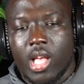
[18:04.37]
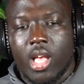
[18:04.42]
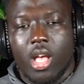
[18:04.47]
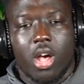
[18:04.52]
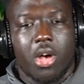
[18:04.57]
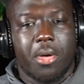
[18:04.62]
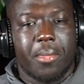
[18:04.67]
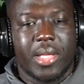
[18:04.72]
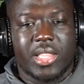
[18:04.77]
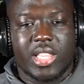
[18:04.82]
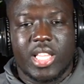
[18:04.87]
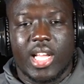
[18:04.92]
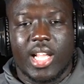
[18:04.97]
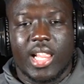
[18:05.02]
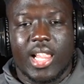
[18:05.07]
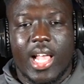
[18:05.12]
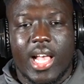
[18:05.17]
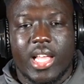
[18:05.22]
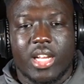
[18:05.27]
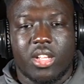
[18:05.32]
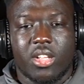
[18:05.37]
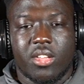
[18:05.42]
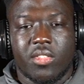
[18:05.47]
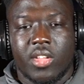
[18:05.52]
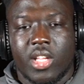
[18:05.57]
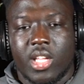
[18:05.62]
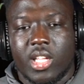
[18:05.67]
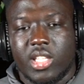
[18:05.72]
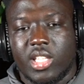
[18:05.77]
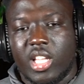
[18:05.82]
I think a lot of
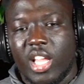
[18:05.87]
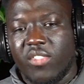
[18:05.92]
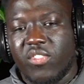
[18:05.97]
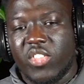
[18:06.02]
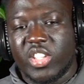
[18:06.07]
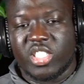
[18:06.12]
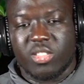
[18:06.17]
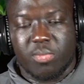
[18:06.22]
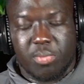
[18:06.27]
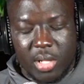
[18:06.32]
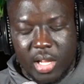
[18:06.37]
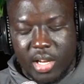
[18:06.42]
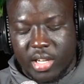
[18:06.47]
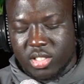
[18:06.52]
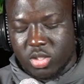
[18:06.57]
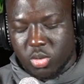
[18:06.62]
defensive players